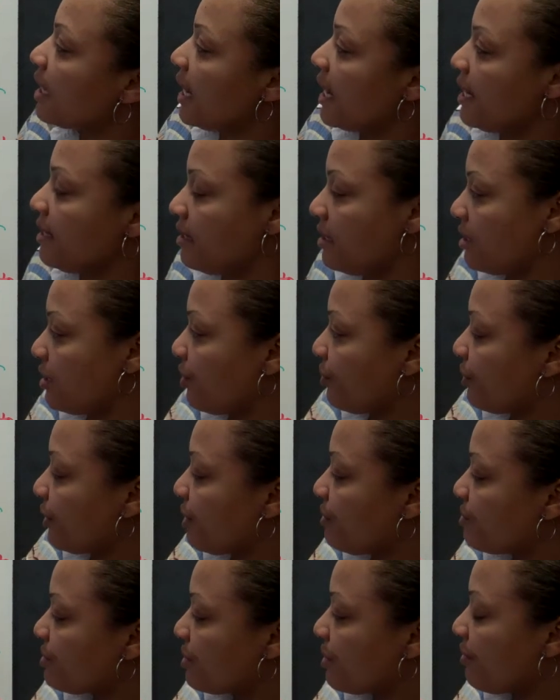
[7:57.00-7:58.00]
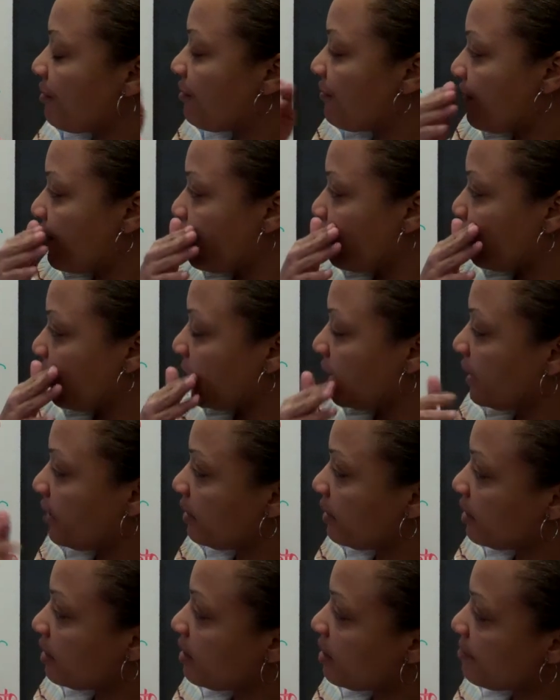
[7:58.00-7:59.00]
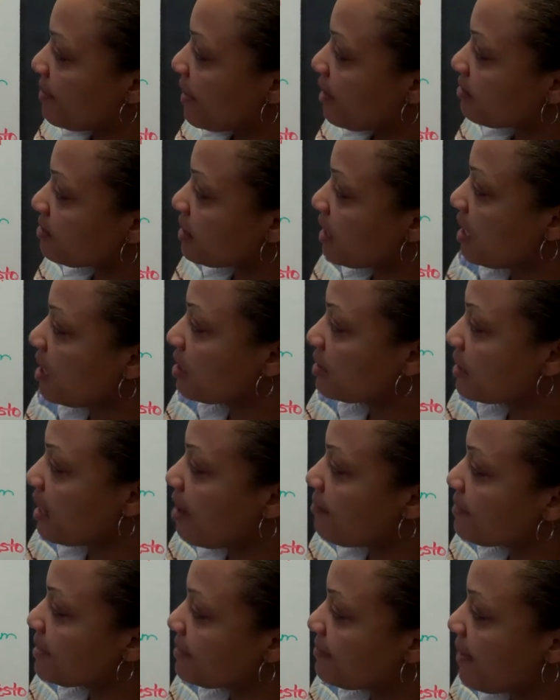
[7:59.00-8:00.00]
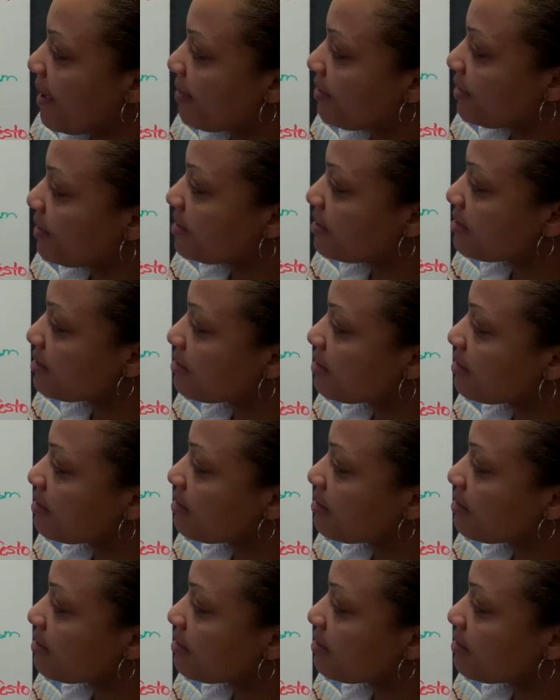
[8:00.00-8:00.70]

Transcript: And your notes go further in about Thomas Mathis.